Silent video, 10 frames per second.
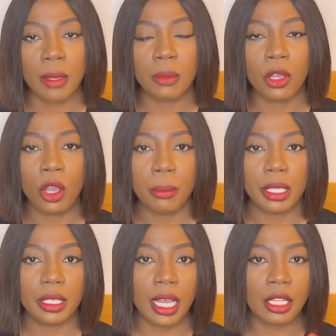
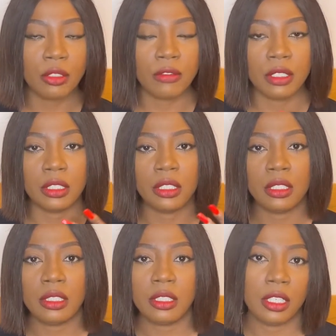coming out of
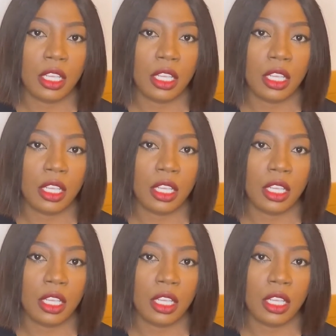his